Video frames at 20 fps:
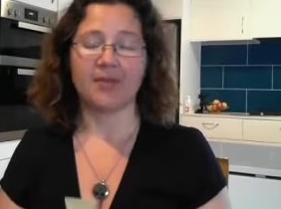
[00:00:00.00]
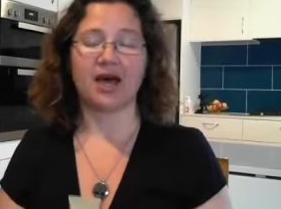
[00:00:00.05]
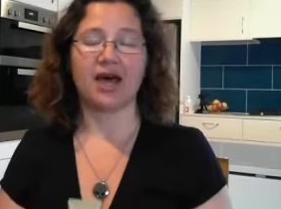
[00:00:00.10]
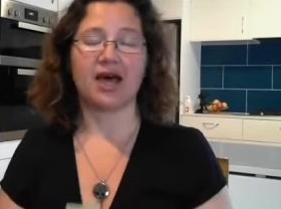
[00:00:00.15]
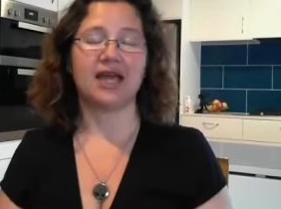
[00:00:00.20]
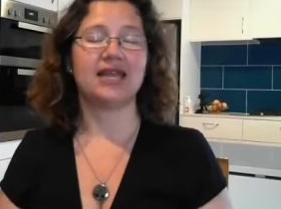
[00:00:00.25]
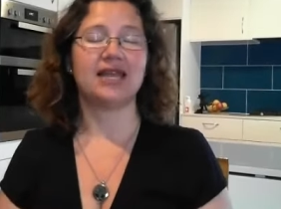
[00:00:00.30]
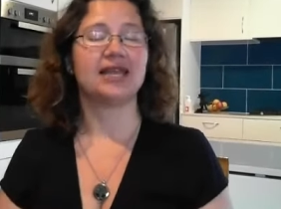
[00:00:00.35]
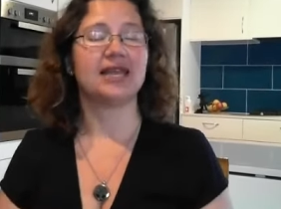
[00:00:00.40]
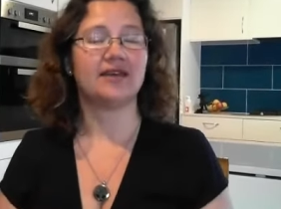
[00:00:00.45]

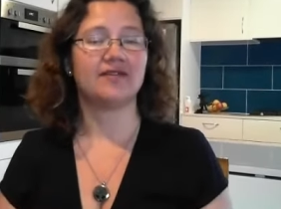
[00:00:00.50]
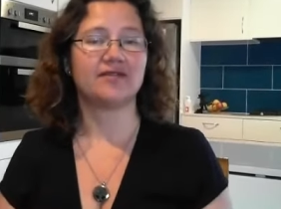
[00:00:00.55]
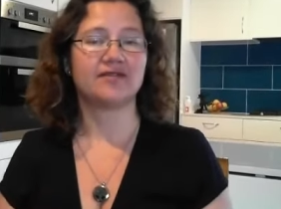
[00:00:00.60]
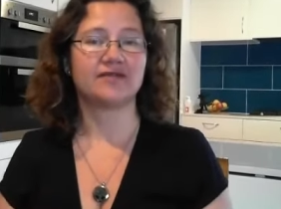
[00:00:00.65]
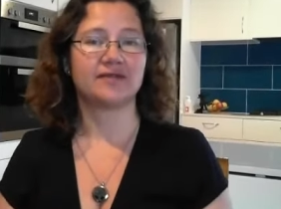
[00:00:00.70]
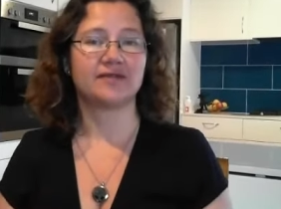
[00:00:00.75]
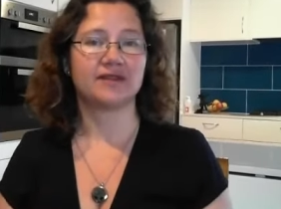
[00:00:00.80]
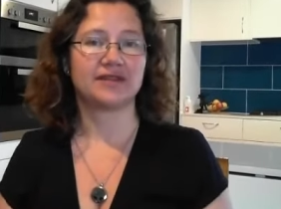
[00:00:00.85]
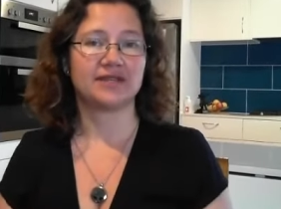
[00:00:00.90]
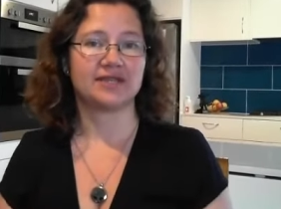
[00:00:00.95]
I love
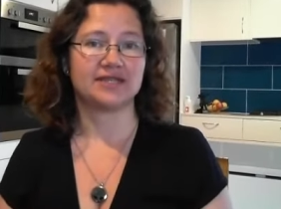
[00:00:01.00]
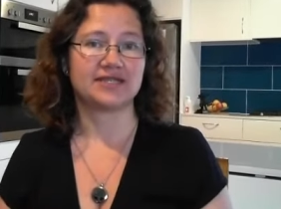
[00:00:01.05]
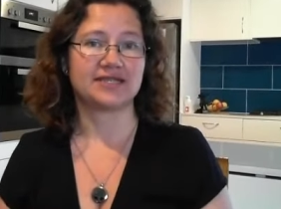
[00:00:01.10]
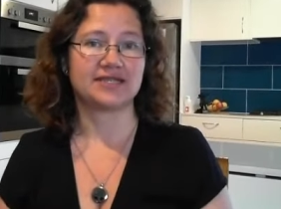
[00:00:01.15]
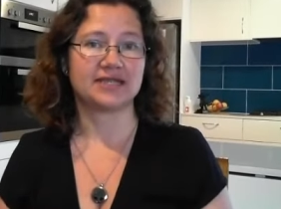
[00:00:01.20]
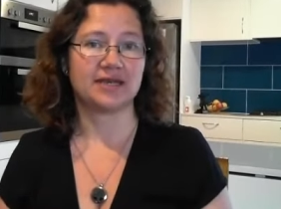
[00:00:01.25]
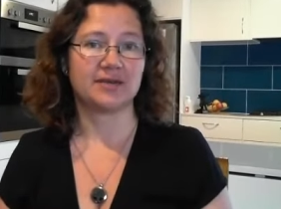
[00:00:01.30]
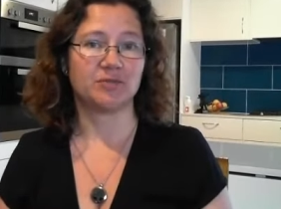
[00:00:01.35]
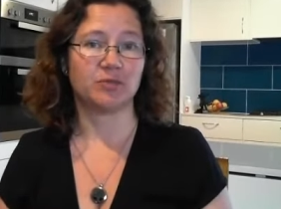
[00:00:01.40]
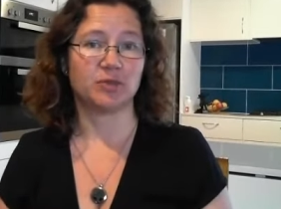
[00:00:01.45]

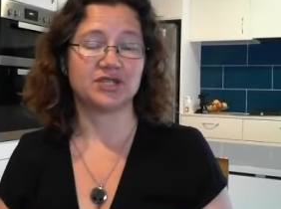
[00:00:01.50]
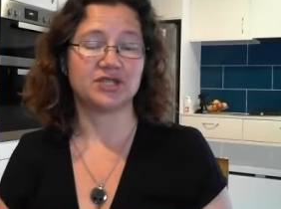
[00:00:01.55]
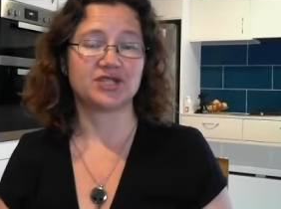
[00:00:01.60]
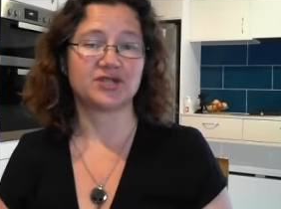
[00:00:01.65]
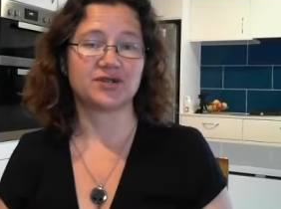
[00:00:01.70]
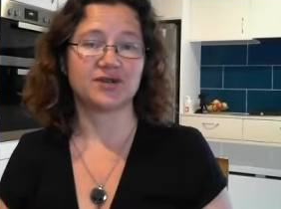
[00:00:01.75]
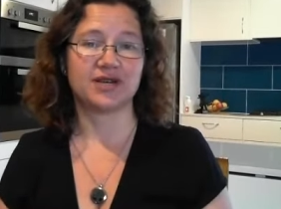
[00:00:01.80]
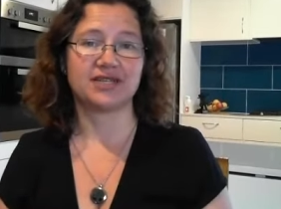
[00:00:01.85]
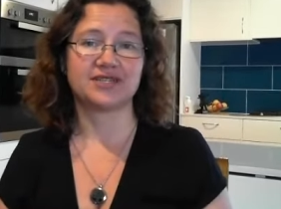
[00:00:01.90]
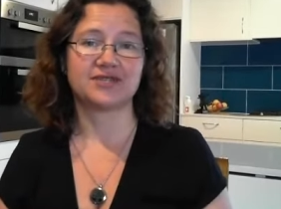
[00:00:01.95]
this
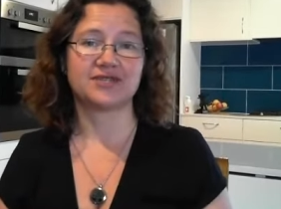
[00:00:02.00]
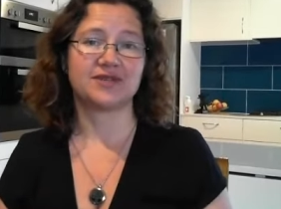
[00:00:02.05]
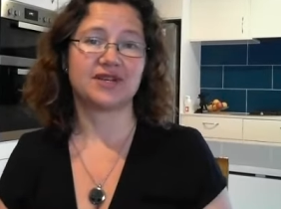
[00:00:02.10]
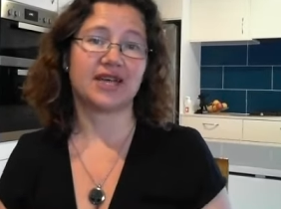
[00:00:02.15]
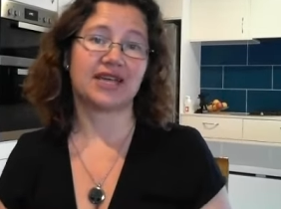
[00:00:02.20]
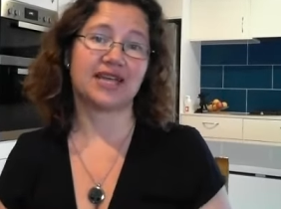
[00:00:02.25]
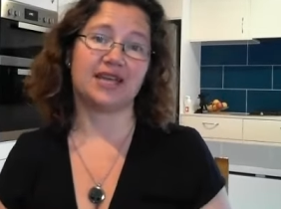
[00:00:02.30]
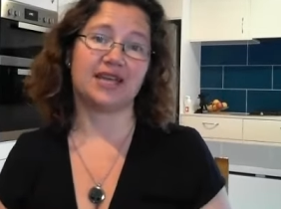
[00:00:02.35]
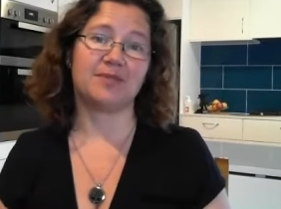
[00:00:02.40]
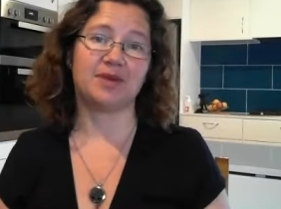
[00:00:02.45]
moisturizer, and
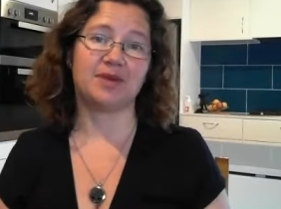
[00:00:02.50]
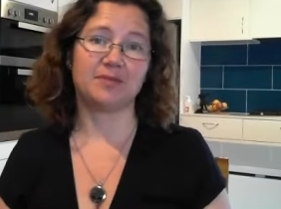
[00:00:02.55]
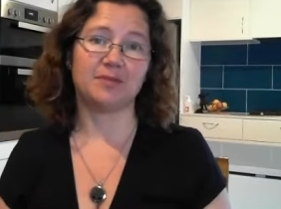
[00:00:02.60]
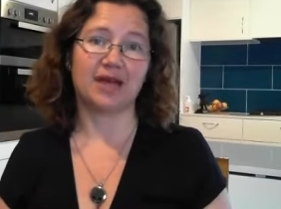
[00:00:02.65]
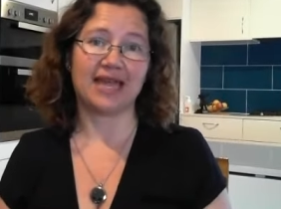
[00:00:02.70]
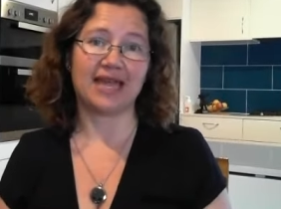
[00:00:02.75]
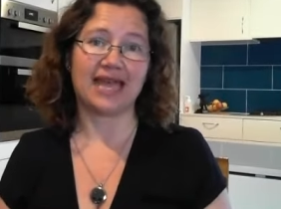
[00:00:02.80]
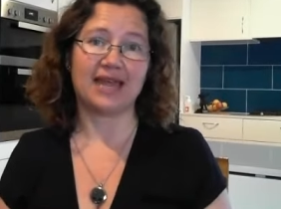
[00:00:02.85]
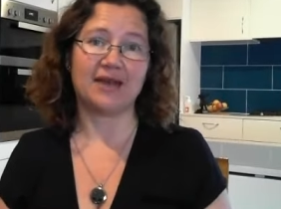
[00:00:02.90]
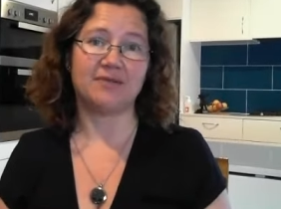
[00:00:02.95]
I keep it in
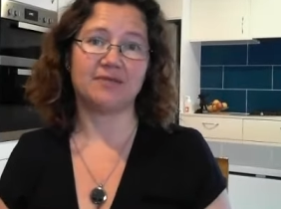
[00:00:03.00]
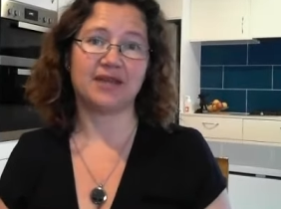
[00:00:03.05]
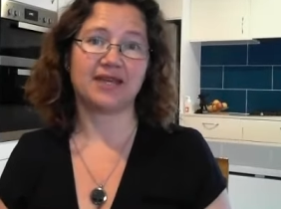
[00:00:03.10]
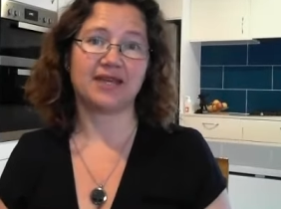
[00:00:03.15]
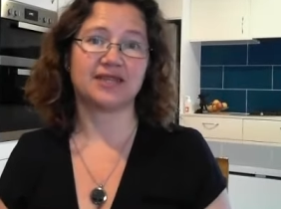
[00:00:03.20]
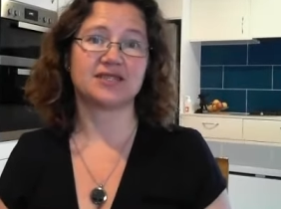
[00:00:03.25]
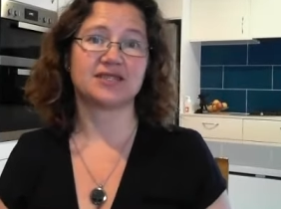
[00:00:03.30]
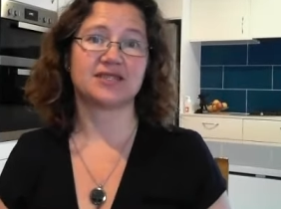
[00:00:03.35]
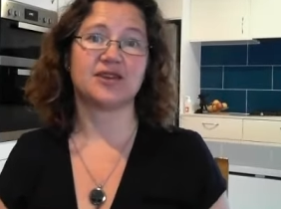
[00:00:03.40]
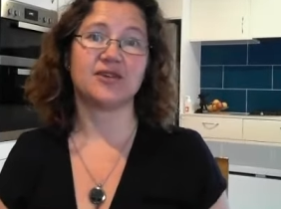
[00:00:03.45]
my
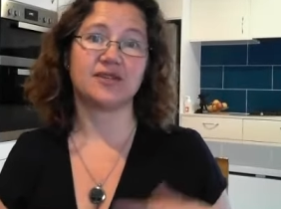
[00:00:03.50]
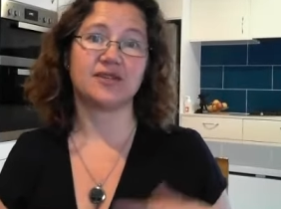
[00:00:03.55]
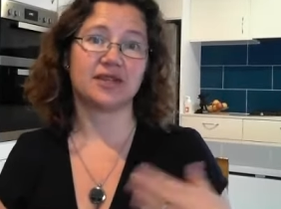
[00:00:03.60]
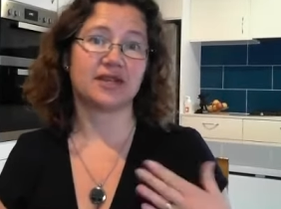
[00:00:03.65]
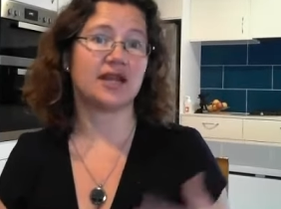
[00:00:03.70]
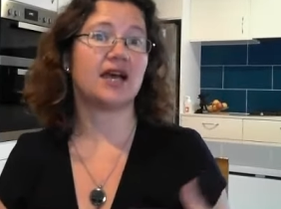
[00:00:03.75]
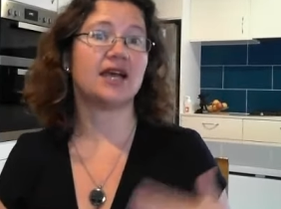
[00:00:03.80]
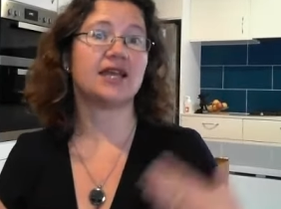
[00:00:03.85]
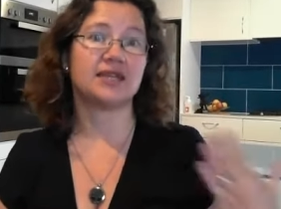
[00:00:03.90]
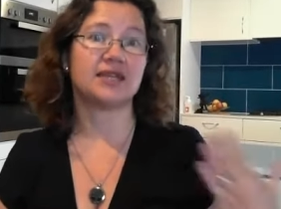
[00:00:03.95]
handbag so that
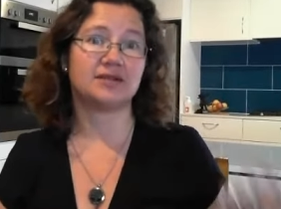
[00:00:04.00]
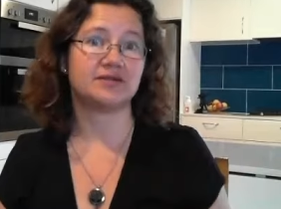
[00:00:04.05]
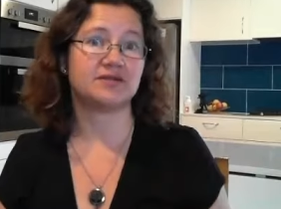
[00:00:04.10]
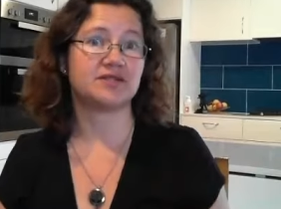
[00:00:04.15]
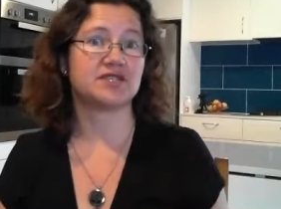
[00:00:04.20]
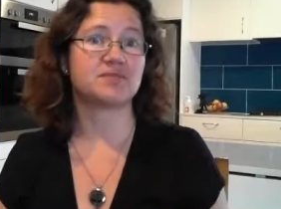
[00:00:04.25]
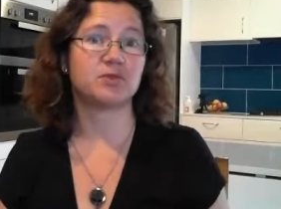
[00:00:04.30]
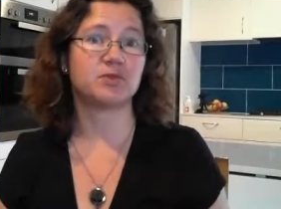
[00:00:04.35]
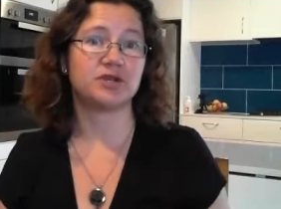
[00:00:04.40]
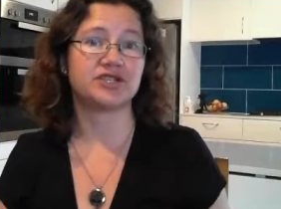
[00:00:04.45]
I can
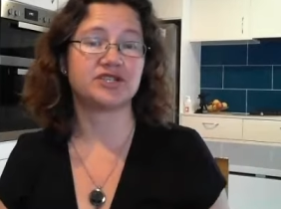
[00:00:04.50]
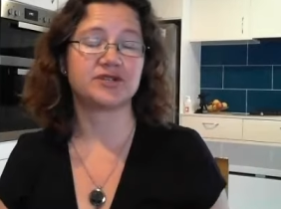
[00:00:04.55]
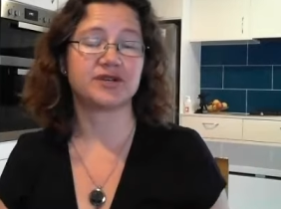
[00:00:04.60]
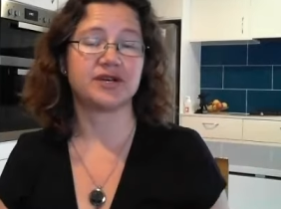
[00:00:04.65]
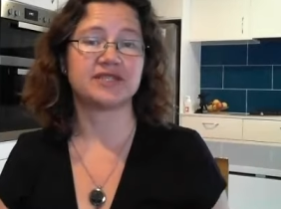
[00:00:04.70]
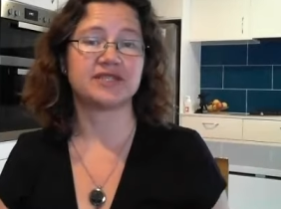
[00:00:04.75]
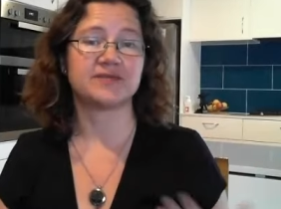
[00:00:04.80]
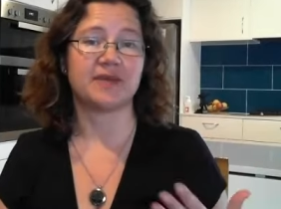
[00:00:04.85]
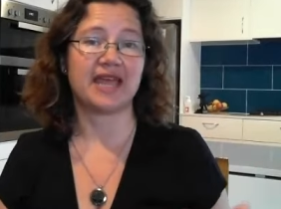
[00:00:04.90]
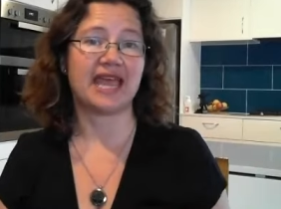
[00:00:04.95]
just
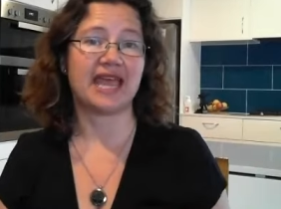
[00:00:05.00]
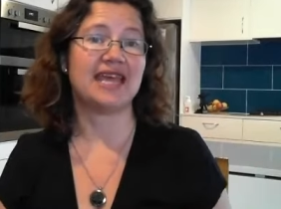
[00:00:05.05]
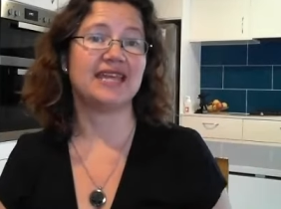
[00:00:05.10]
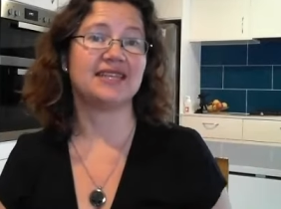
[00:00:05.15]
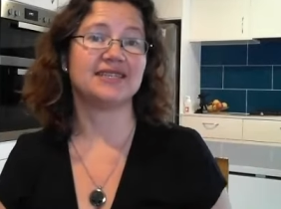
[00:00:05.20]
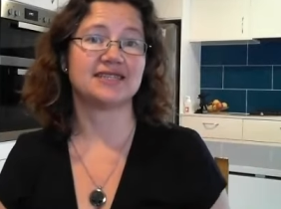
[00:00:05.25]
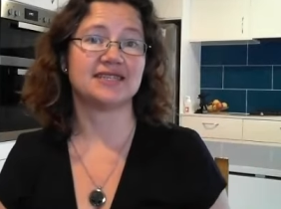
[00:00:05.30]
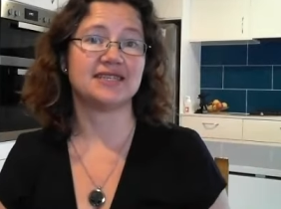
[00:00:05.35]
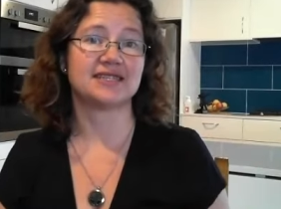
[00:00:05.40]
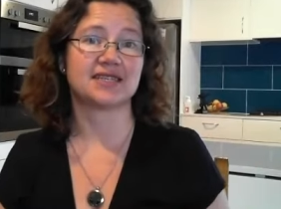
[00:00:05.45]
moisturize my
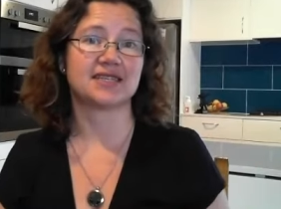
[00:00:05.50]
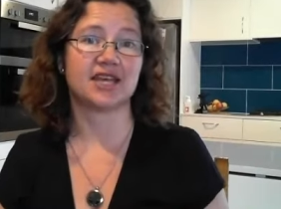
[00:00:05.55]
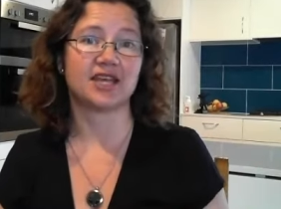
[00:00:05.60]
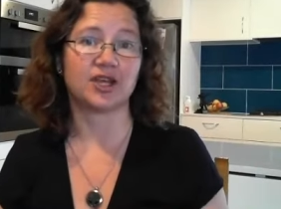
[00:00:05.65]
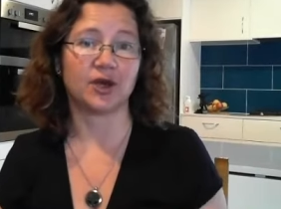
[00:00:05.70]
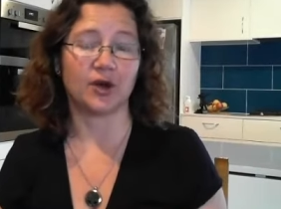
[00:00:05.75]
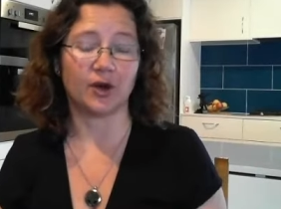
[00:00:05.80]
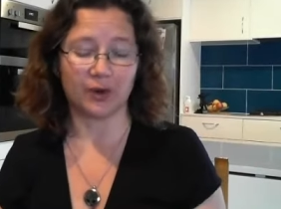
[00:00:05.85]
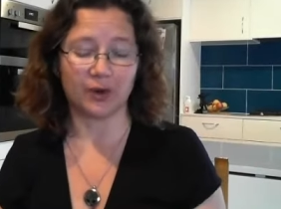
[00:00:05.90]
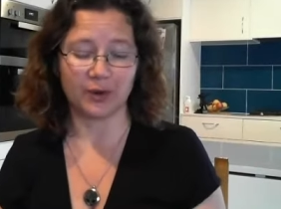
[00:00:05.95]
hands as I
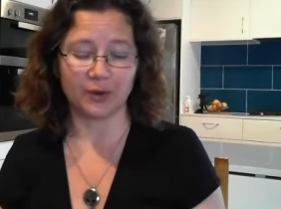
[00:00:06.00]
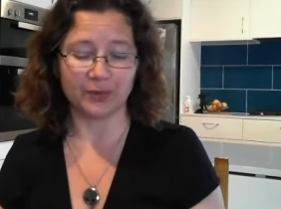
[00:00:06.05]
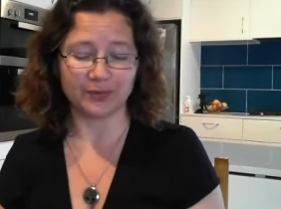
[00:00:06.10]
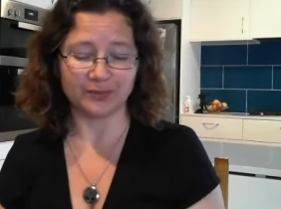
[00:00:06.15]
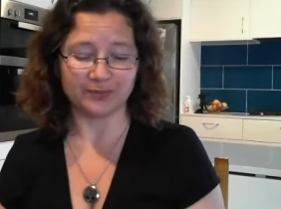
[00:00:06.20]
go.